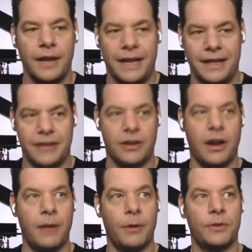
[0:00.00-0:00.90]
at that
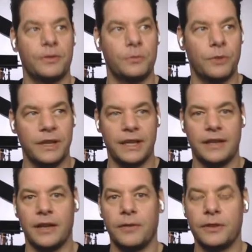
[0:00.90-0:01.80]
time I wasn't really
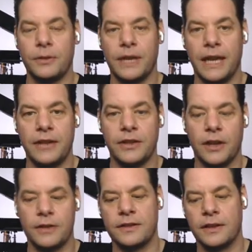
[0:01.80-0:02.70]
in love with doing
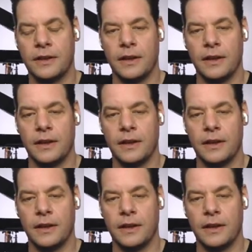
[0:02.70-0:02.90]
headshots.